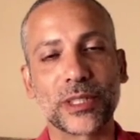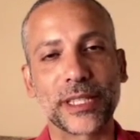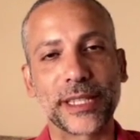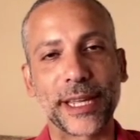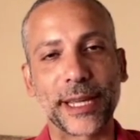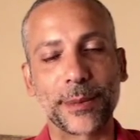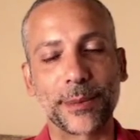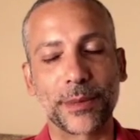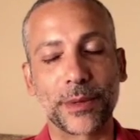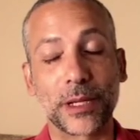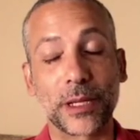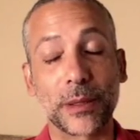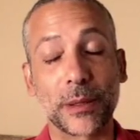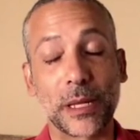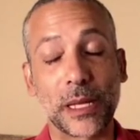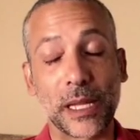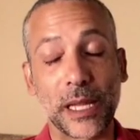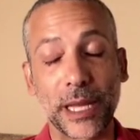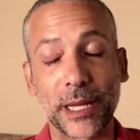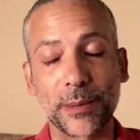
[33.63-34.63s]
Enlightenment
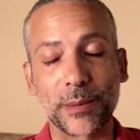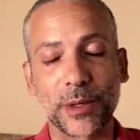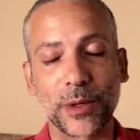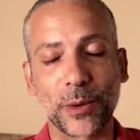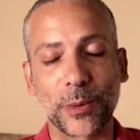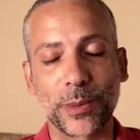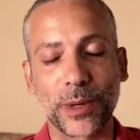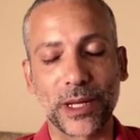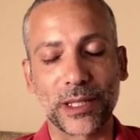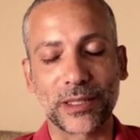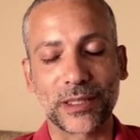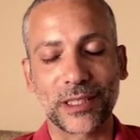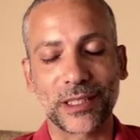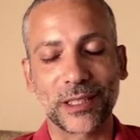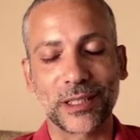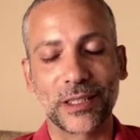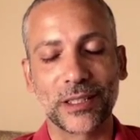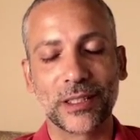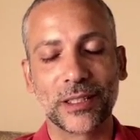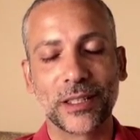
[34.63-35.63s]
or Bust,
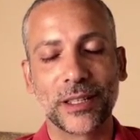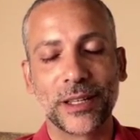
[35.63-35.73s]
can